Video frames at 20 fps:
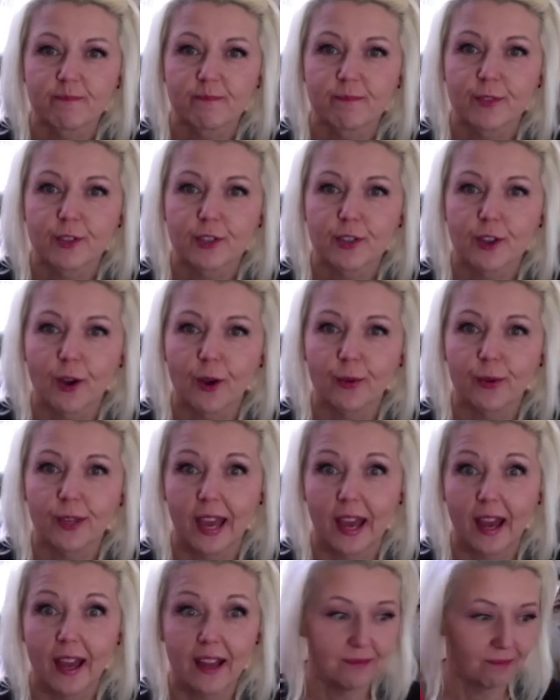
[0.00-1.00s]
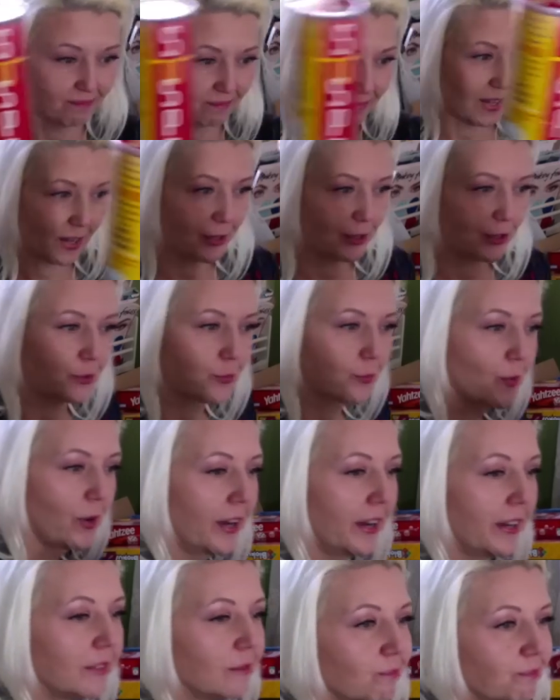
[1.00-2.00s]
So yeah, there's
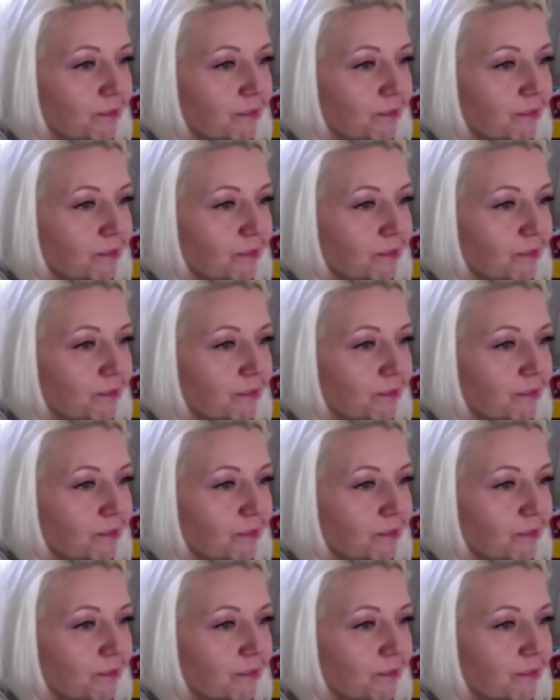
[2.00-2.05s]
one.